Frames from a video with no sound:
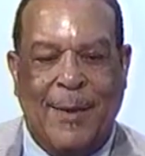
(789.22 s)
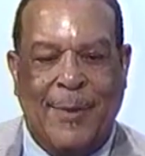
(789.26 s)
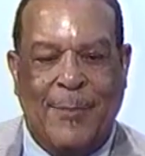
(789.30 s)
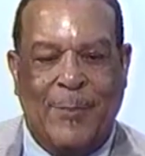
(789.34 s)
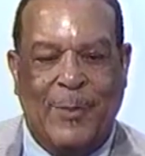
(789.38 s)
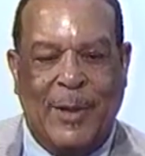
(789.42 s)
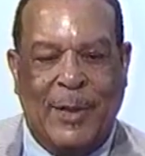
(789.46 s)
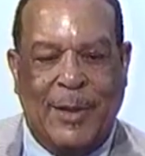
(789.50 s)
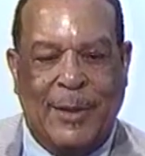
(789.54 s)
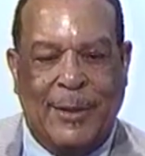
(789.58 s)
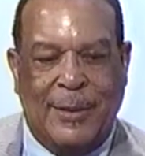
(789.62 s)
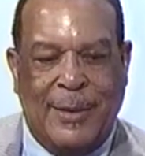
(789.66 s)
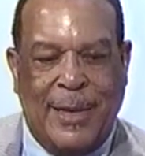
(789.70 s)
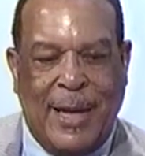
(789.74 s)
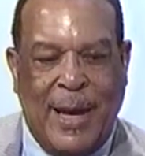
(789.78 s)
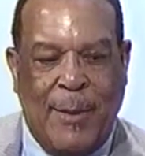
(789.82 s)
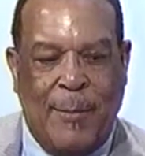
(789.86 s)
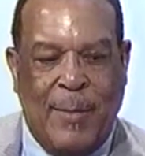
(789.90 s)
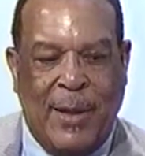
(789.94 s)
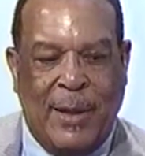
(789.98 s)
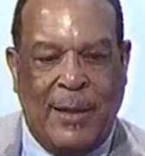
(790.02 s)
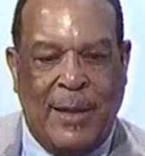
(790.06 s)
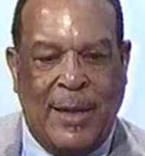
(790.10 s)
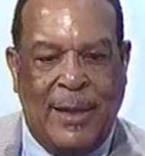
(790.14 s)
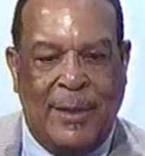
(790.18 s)
Well, at that particular
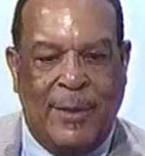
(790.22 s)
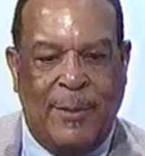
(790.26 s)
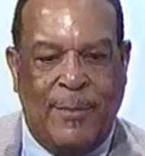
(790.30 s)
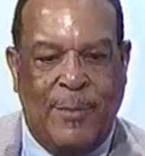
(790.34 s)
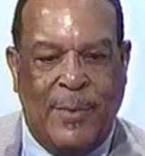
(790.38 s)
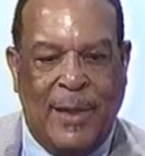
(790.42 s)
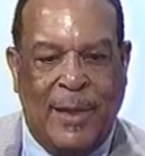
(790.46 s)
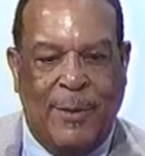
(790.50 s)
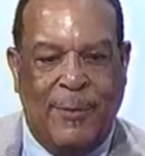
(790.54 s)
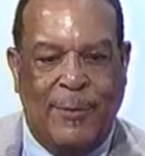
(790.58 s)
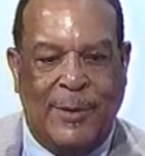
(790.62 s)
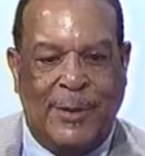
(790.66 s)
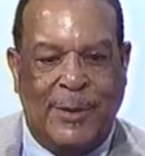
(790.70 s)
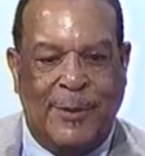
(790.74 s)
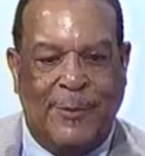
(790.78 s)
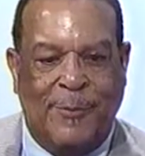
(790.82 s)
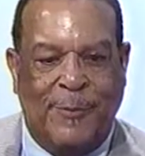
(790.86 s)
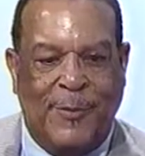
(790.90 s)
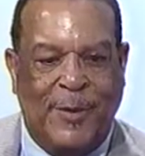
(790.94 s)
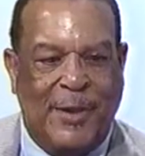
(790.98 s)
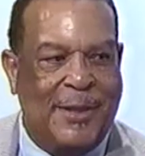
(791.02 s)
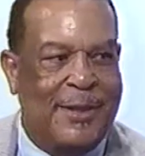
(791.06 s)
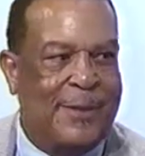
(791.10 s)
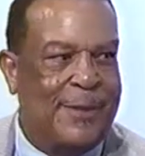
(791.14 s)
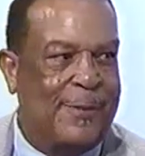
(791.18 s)
time, I think the money was
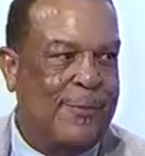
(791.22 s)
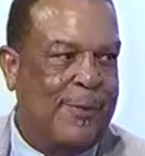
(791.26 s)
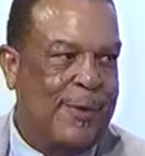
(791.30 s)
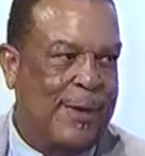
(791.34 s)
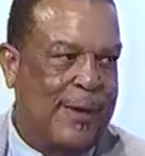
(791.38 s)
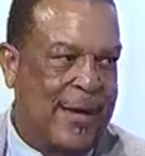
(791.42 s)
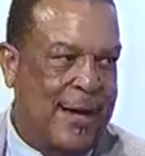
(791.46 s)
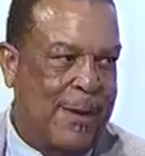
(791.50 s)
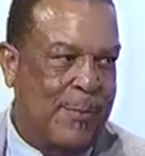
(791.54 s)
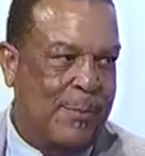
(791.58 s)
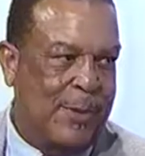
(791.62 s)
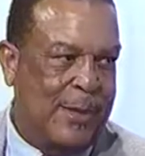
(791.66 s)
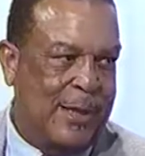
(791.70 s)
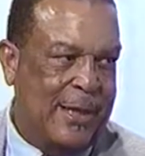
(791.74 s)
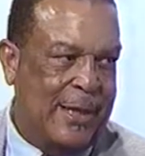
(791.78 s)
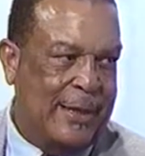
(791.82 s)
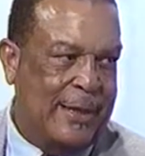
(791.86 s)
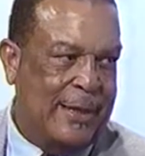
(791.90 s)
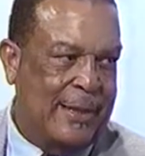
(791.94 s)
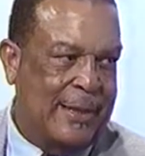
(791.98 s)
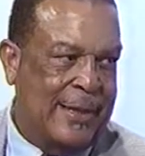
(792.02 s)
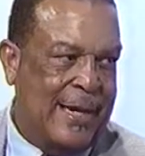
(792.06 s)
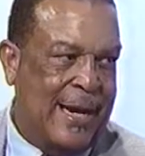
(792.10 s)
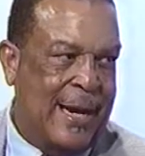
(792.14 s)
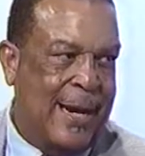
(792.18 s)
sufficient for that
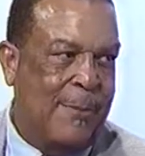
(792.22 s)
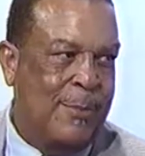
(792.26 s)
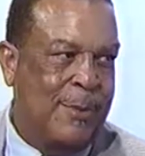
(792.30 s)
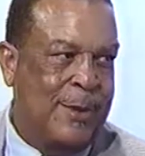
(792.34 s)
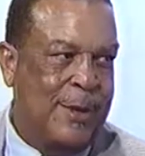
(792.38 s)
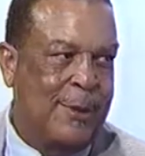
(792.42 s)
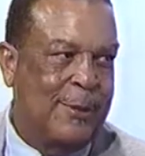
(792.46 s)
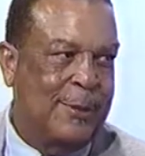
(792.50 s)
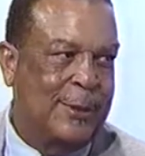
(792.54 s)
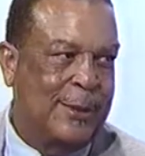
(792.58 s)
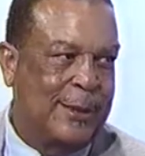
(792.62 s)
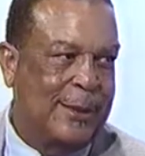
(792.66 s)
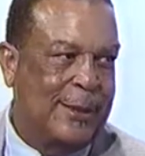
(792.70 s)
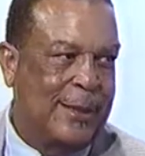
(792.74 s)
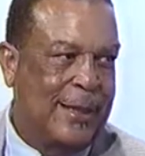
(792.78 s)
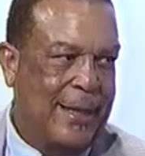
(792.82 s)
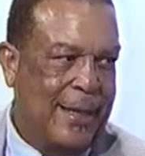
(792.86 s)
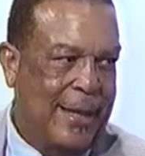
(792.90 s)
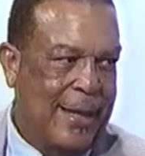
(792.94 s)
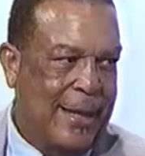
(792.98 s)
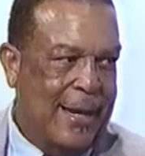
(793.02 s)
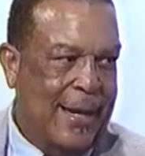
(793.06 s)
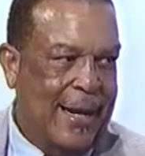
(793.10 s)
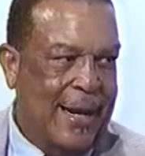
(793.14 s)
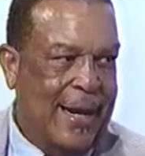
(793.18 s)
particular time because
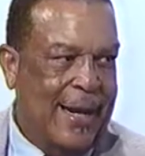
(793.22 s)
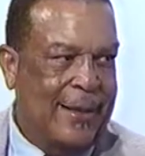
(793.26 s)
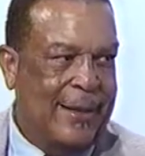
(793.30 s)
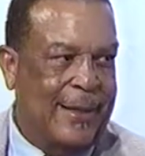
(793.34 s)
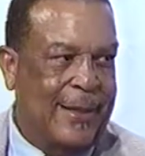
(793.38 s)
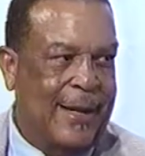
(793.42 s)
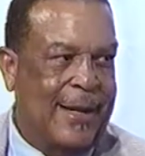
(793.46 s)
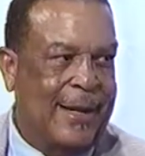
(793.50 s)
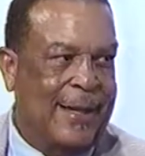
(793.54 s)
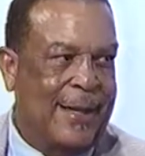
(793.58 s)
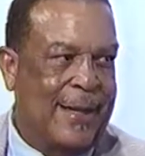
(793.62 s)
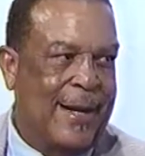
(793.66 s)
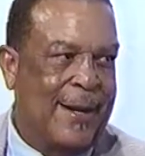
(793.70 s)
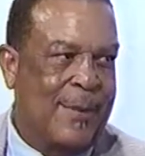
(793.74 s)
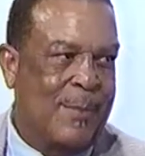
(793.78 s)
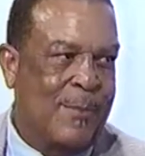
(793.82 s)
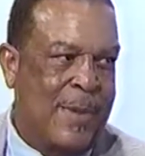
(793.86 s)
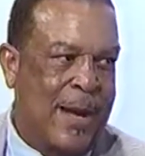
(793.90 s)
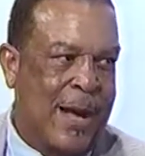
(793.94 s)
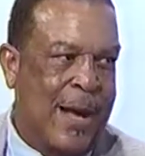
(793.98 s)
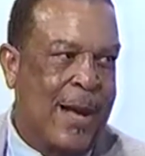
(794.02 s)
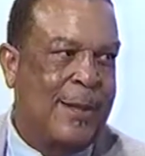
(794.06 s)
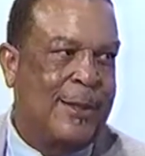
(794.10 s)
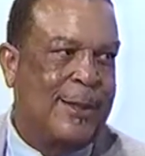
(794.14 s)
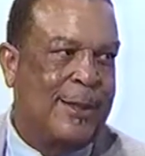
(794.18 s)
it
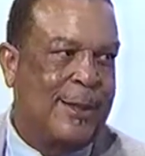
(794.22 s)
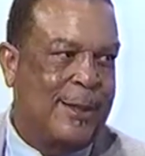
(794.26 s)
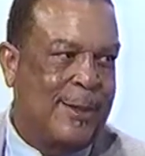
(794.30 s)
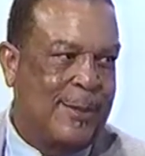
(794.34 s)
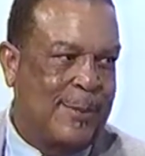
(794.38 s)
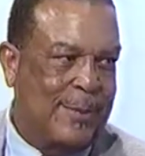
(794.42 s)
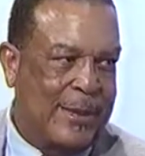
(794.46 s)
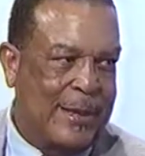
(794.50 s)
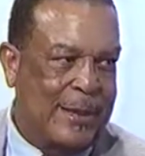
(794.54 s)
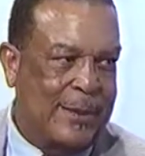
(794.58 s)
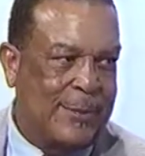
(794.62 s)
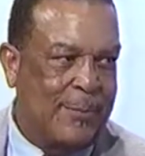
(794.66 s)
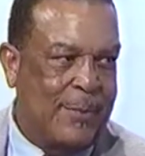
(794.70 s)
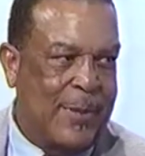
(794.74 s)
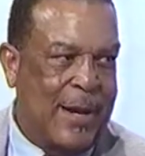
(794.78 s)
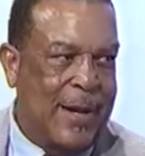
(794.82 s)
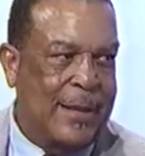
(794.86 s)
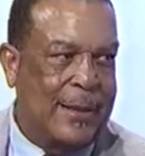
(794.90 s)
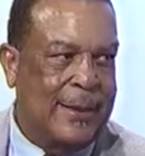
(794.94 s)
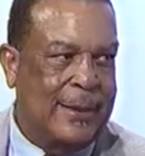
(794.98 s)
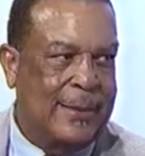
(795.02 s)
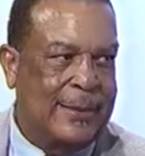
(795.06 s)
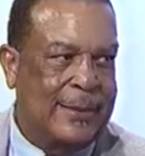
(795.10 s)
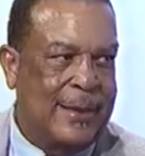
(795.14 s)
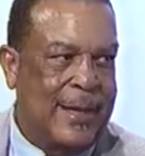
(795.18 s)
amounted to just
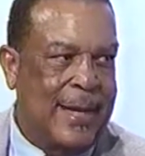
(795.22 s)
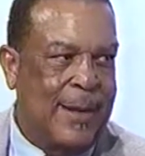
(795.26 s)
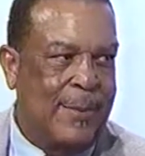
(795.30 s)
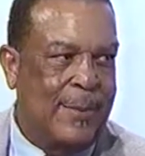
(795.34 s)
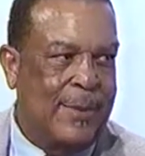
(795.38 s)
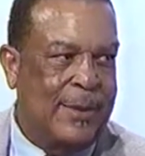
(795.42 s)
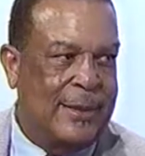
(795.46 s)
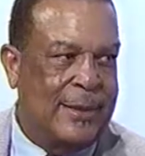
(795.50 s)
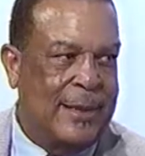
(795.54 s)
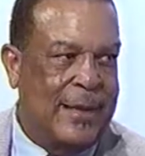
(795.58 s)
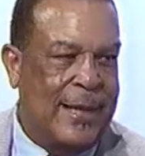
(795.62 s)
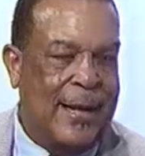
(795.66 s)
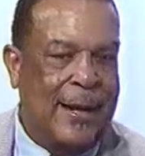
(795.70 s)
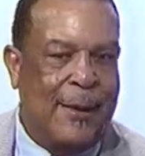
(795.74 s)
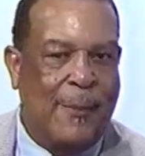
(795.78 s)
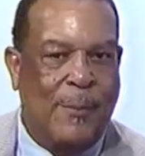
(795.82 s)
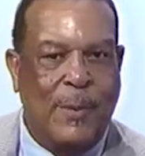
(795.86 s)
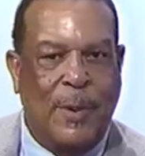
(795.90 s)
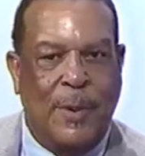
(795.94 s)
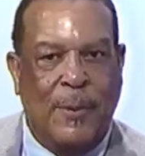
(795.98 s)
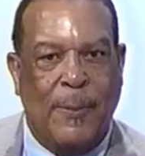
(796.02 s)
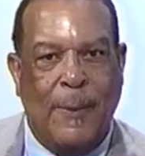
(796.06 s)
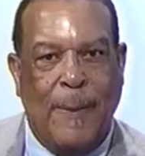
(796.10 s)
about the same as now.